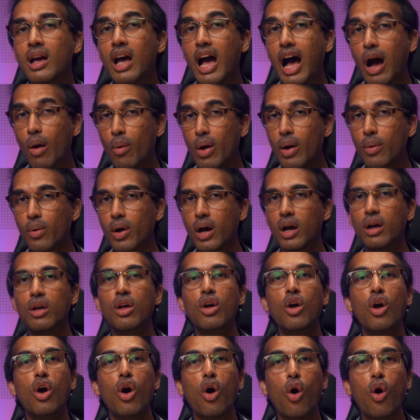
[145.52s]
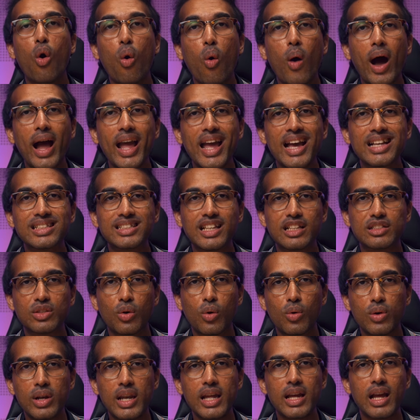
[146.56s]
However, OIS has
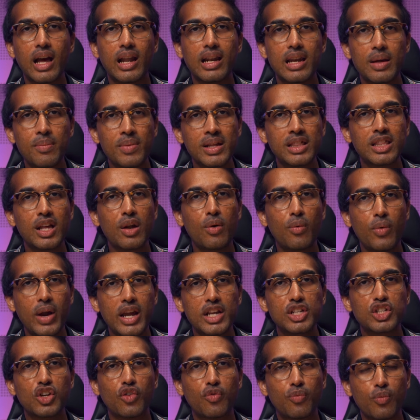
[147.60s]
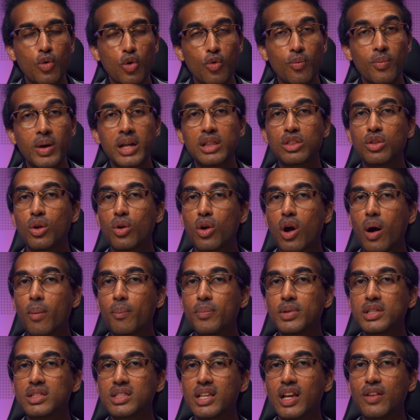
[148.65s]
only a limited range of movement to
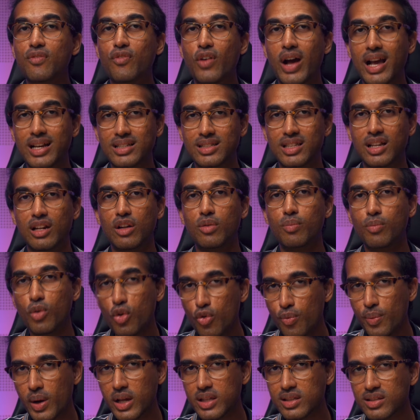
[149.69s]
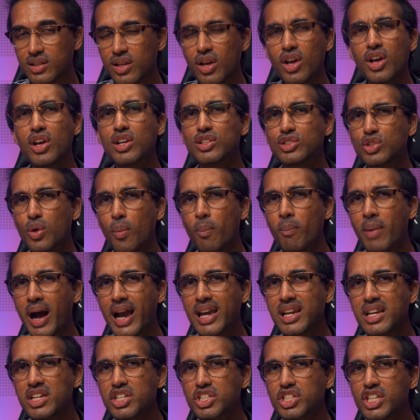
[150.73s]
compensate for external movements, so
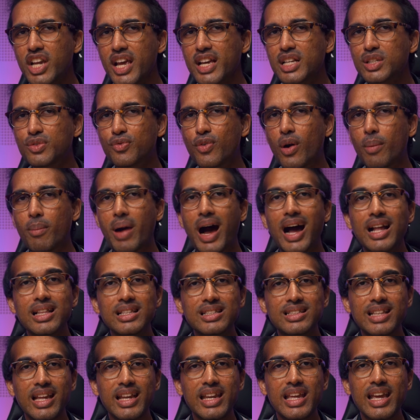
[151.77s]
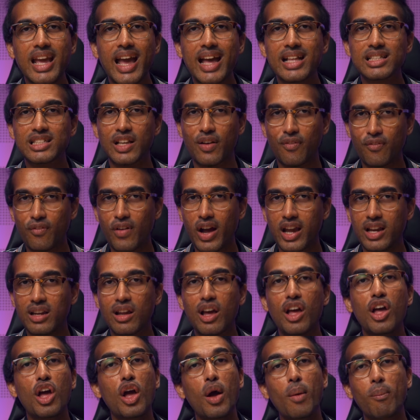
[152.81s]
minor shakes from unsteady hands are fine,
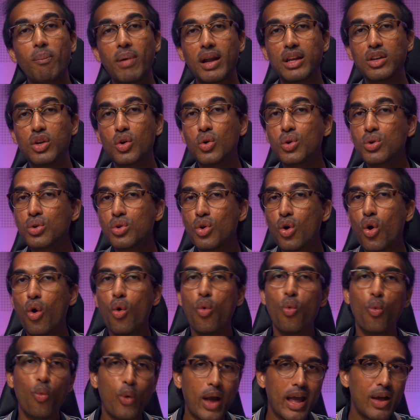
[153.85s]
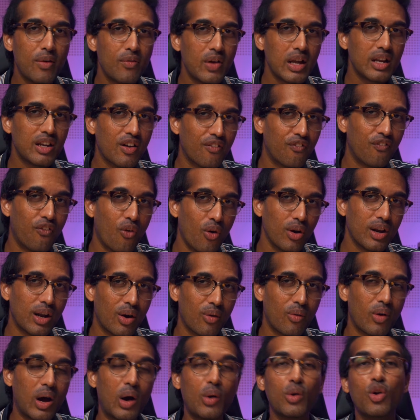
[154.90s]
but don't go waving the phone
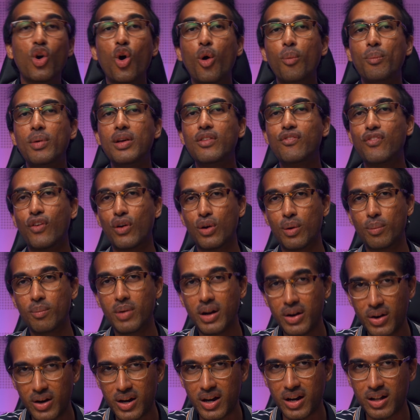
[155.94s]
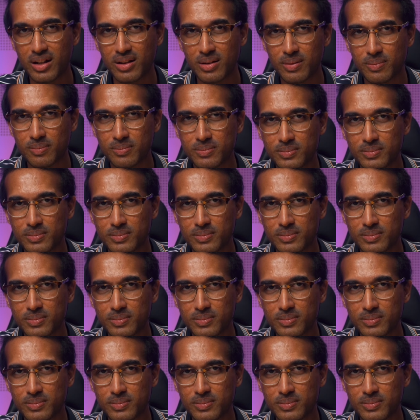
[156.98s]
around hoping for a miracle.